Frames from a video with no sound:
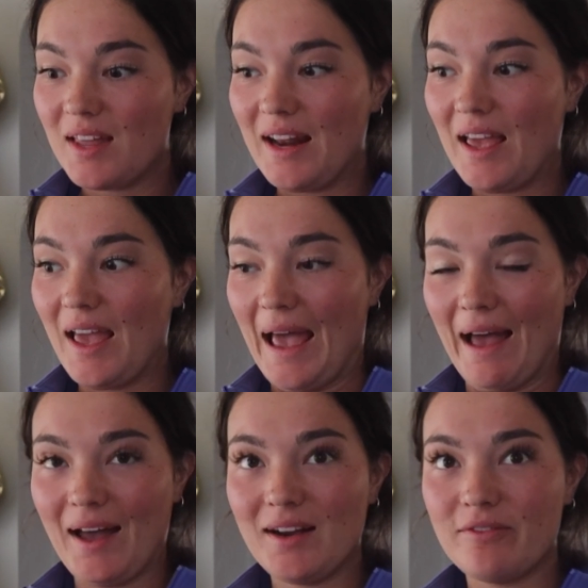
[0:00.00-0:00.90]
an
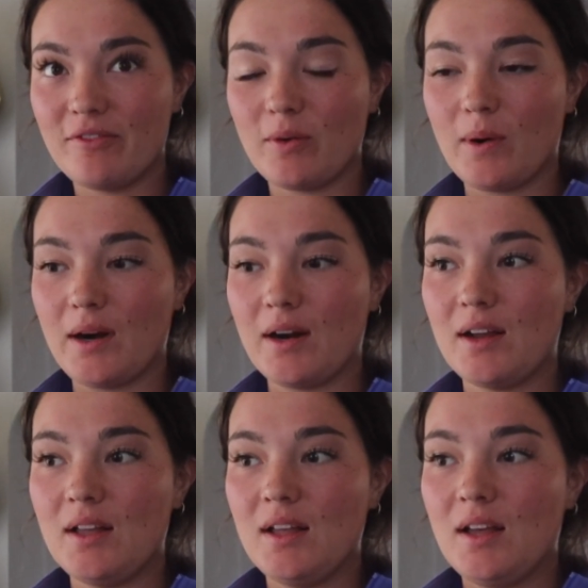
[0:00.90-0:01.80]
ad for
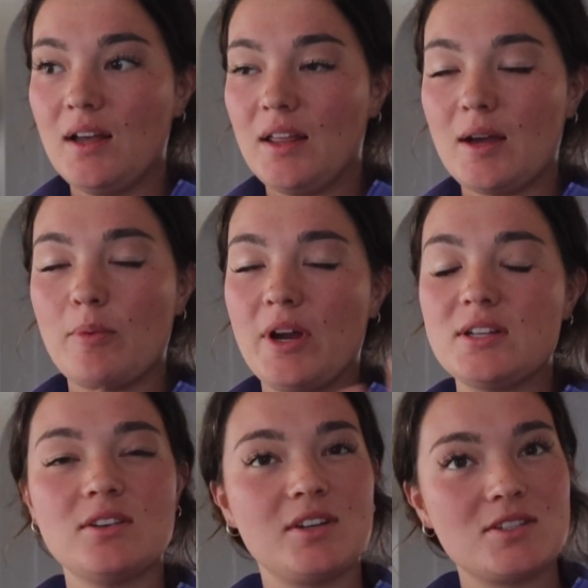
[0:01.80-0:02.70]
like a brand
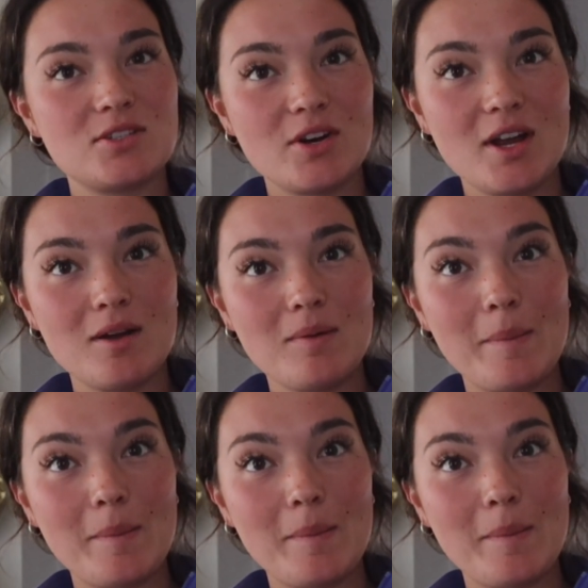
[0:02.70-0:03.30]
deal on Instagram.